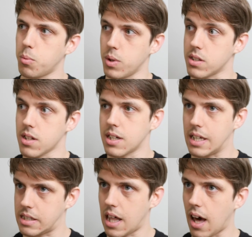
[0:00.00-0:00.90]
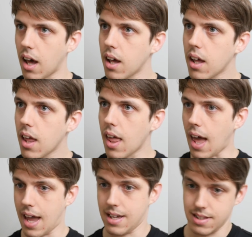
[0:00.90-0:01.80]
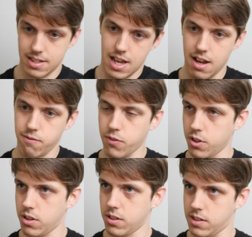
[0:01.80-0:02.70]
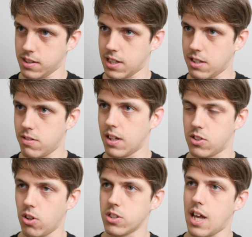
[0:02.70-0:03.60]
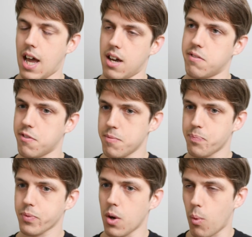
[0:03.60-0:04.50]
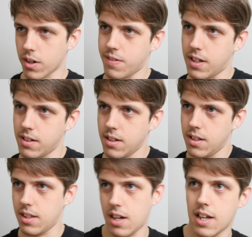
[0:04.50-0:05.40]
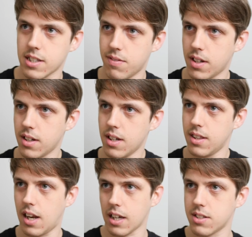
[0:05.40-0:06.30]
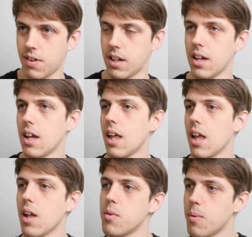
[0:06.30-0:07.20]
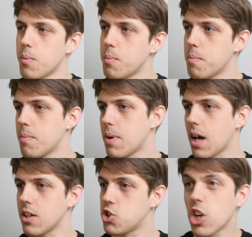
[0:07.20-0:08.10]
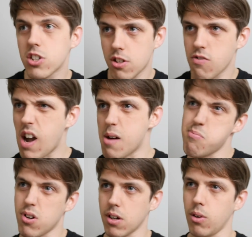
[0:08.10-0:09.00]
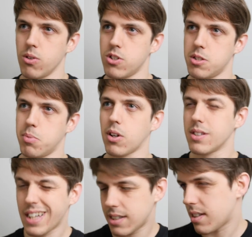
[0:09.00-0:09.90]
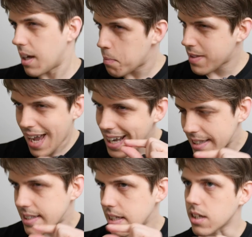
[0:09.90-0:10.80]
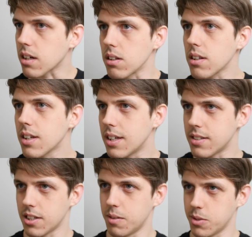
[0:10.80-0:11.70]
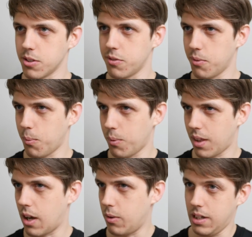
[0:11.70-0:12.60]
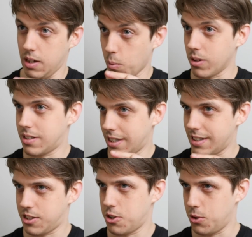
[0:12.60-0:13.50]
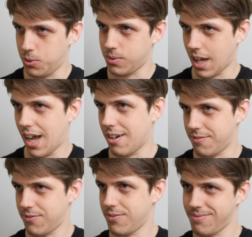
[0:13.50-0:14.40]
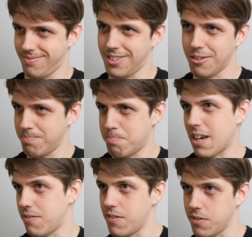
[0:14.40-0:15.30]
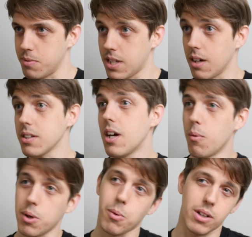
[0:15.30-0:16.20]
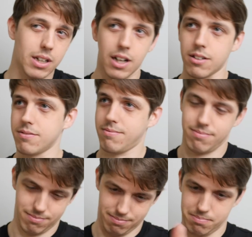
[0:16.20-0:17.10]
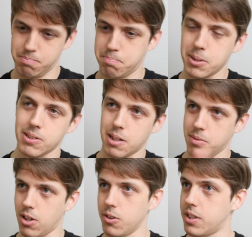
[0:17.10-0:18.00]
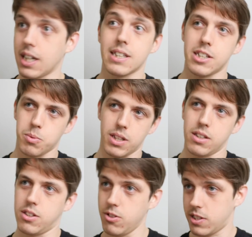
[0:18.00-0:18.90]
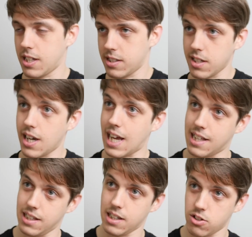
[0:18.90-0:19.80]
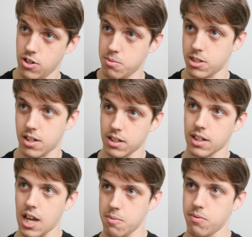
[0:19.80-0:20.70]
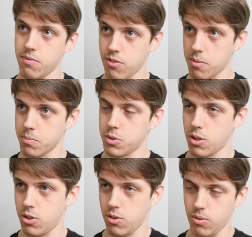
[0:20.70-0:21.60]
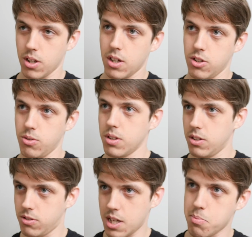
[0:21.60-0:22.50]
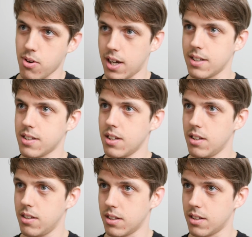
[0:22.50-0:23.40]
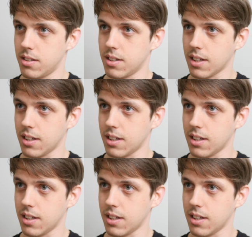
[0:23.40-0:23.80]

we designed it as that, and to have the successive things, not to have one event, then the next event, then the next event, just around product launches, because that's a tad cynical in terms of they only want it to have, you know, benefit for themselves. We want to kind of build up the whole thing, and that's where the enthusiast side and the extreme side came from. So you separate the